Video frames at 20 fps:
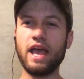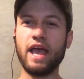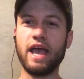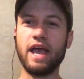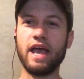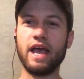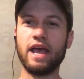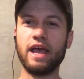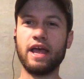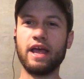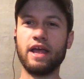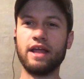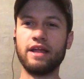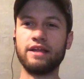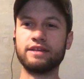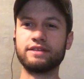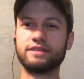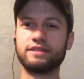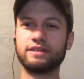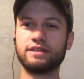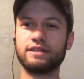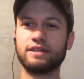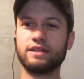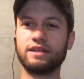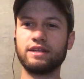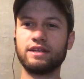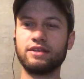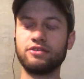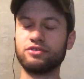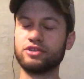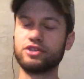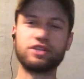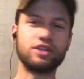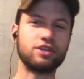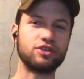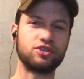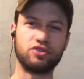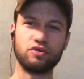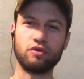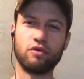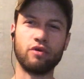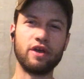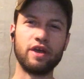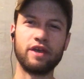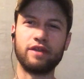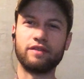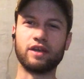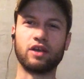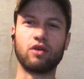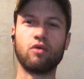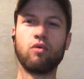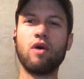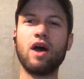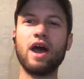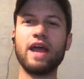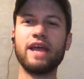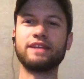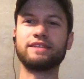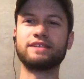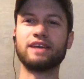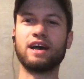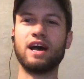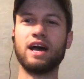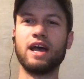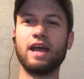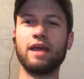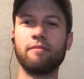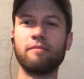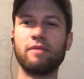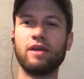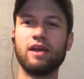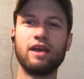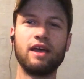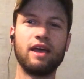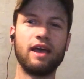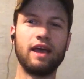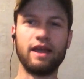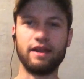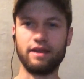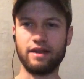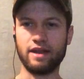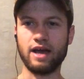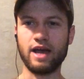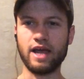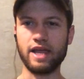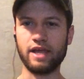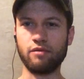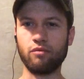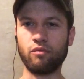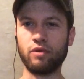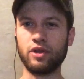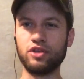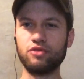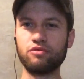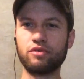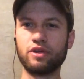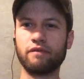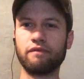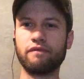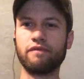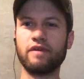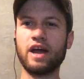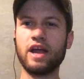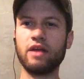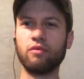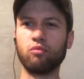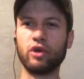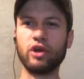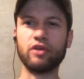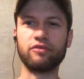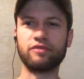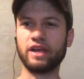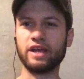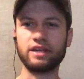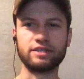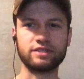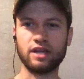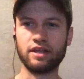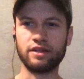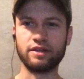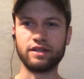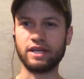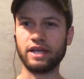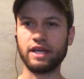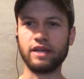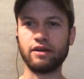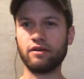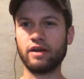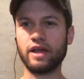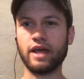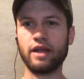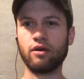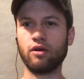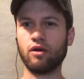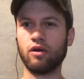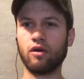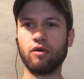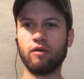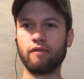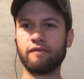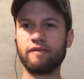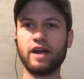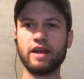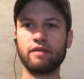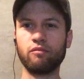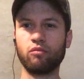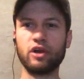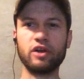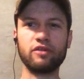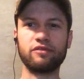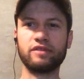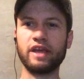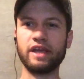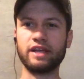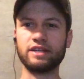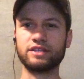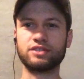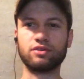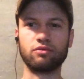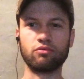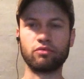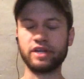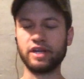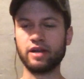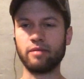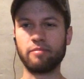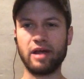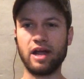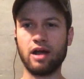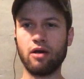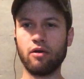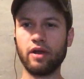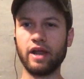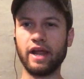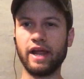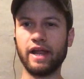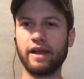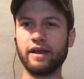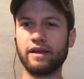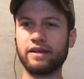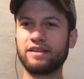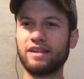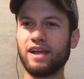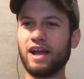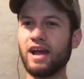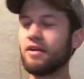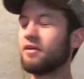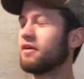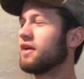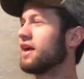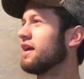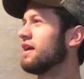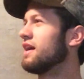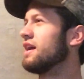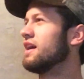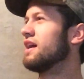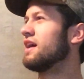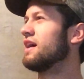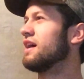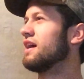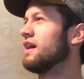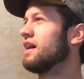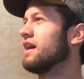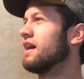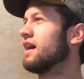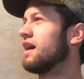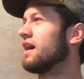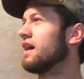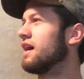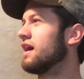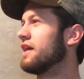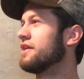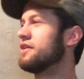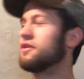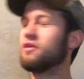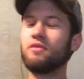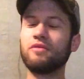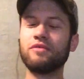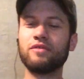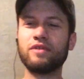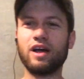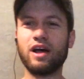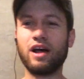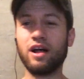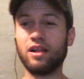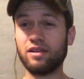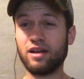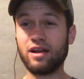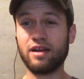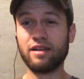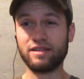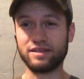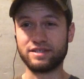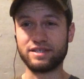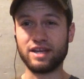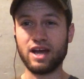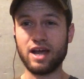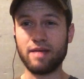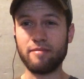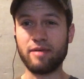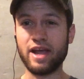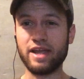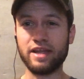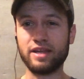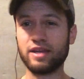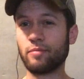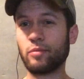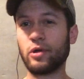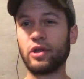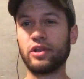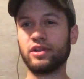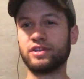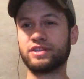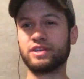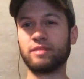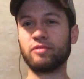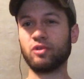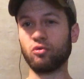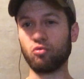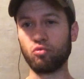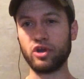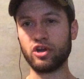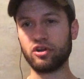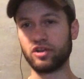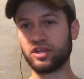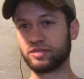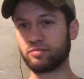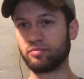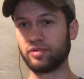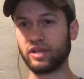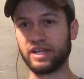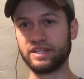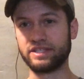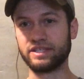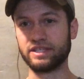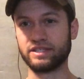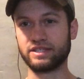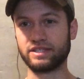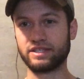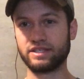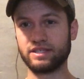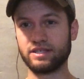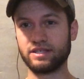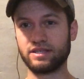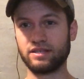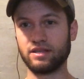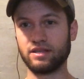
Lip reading: and you just enjoy the quiet time at night when you can find weird things on the internet or find weird things to read about. And I know a lot of the time I end up on some of the weirdest places